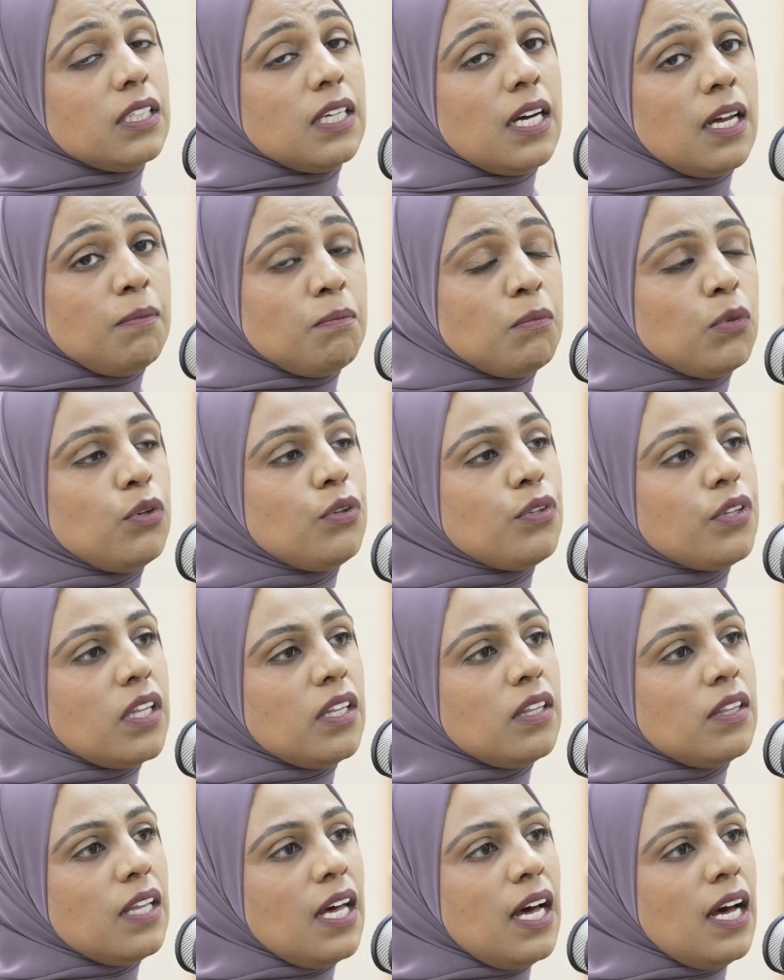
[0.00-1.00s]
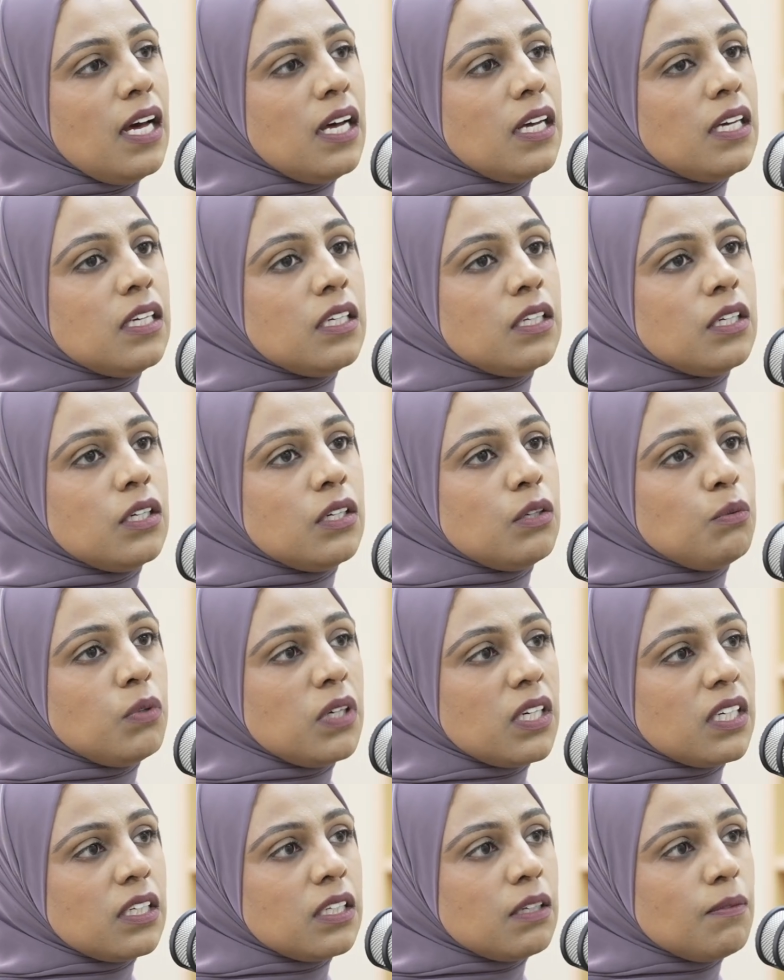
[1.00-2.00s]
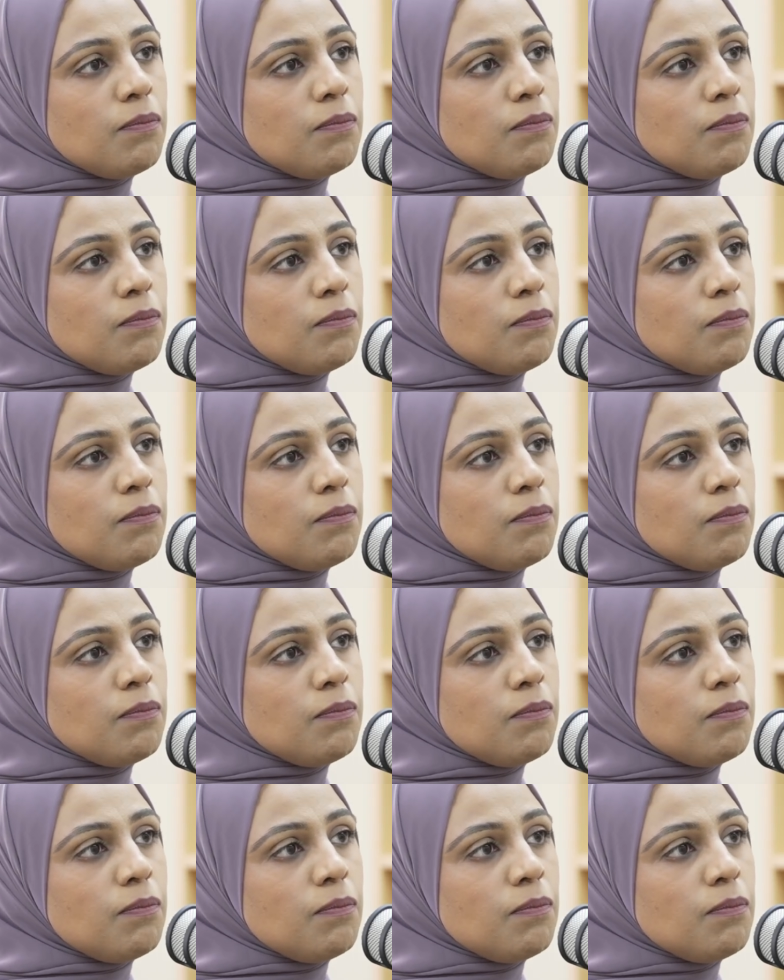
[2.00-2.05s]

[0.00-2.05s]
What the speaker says: and more than that, were